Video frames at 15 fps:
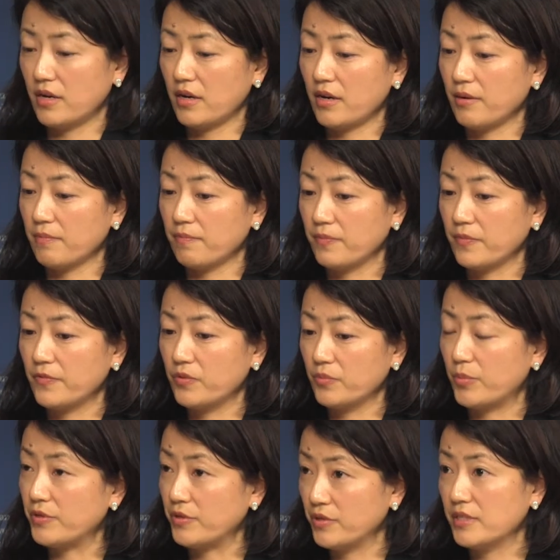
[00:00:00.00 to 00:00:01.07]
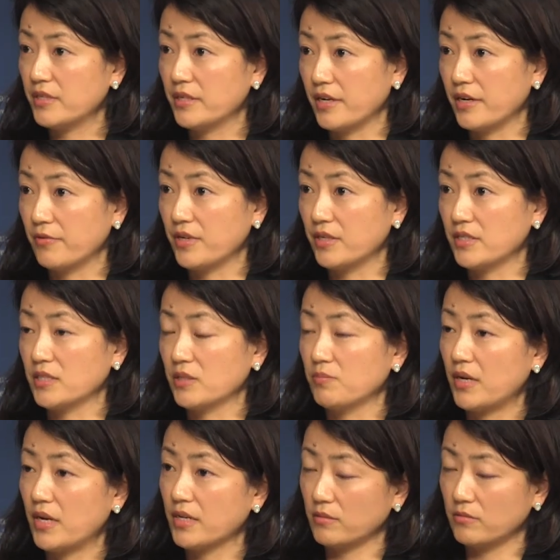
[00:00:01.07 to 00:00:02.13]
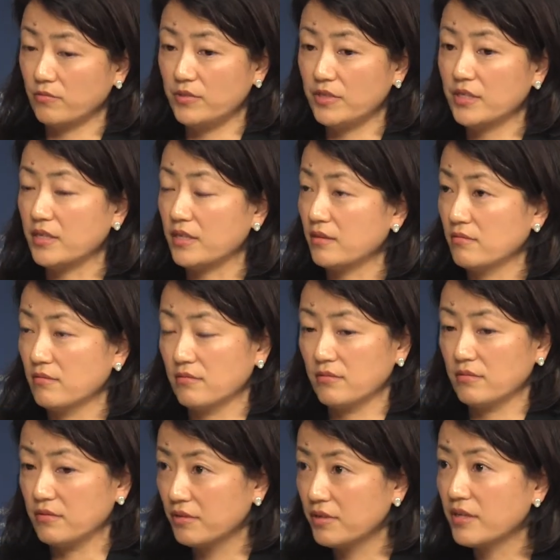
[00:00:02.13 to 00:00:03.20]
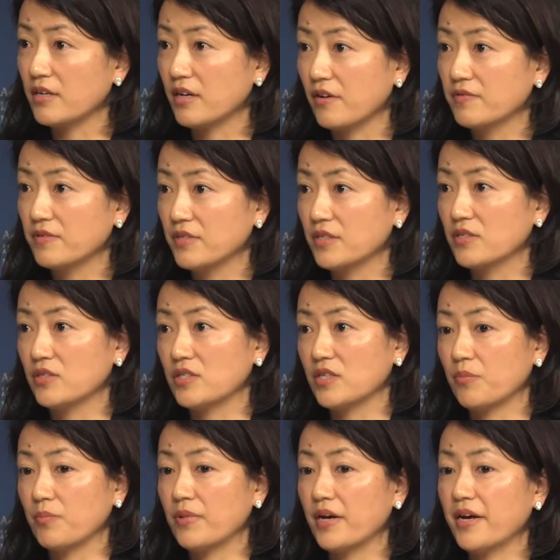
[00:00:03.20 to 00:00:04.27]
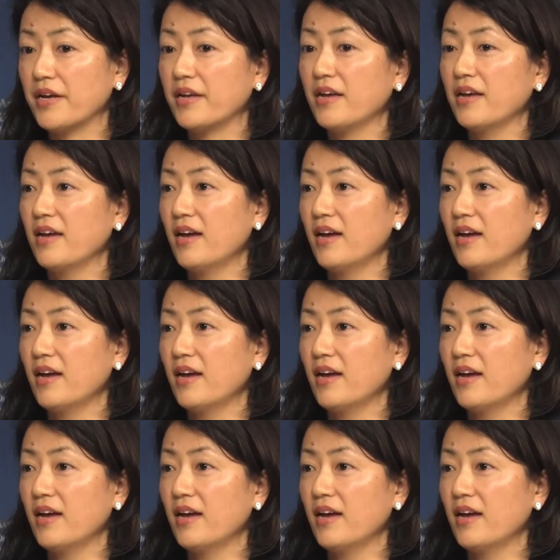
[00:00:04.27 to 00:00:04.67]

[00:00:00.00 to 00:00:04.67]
um, food producing areas is not really good enough just to supply